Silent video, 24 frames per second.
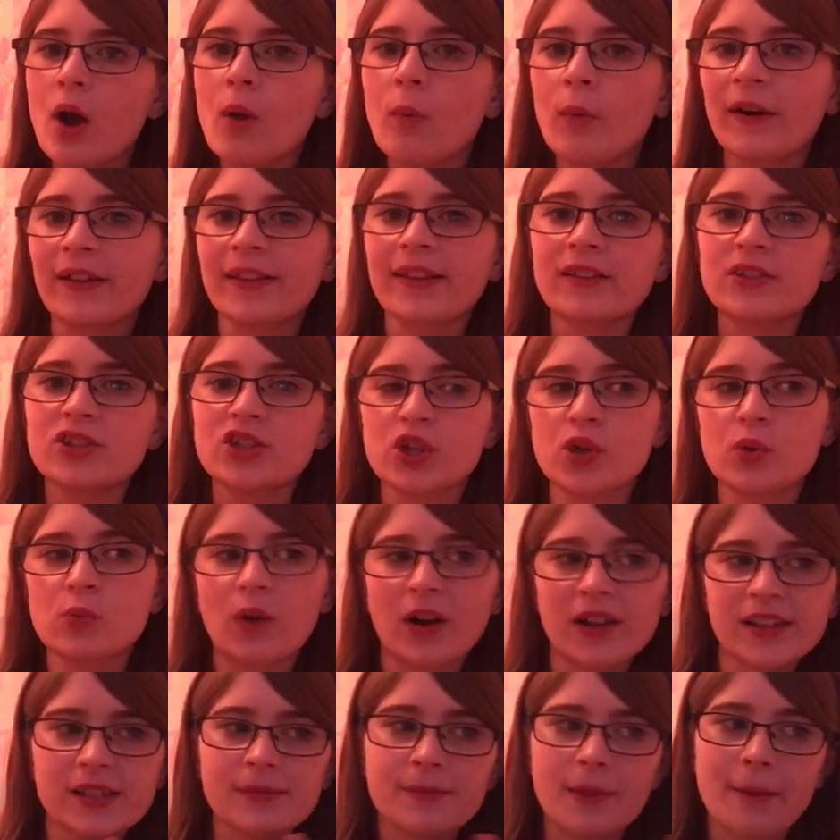want do
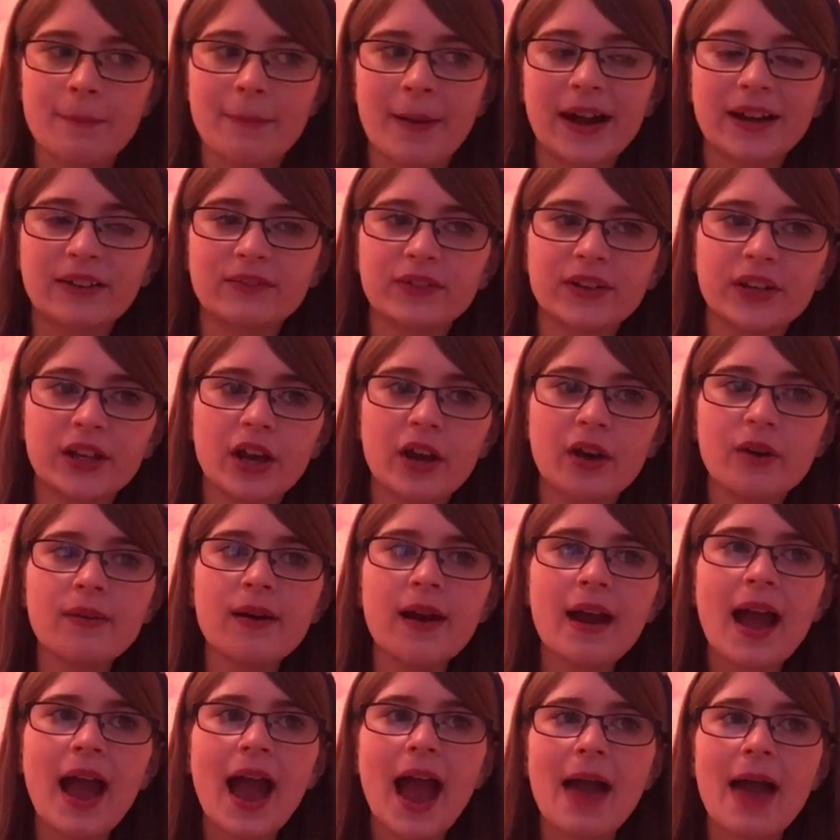what's in my bag
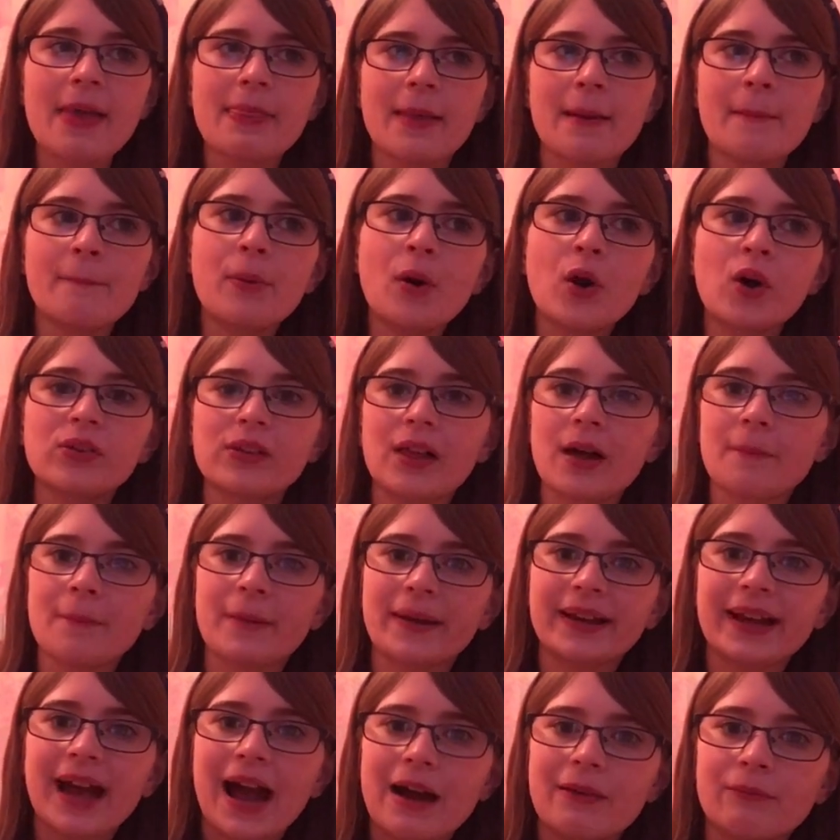video and then pull out
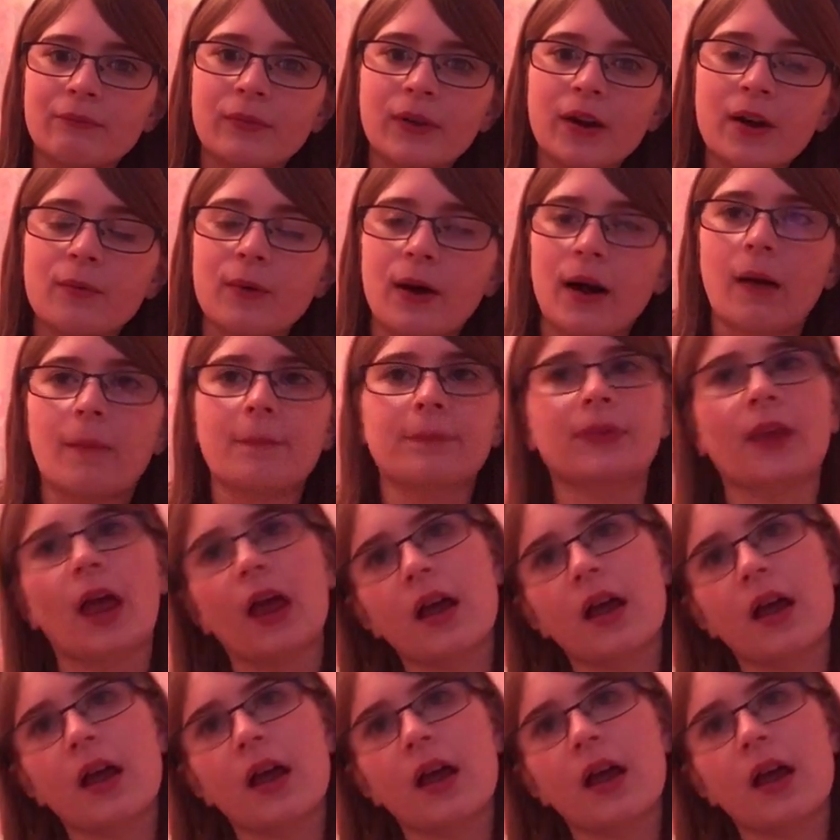my camera, well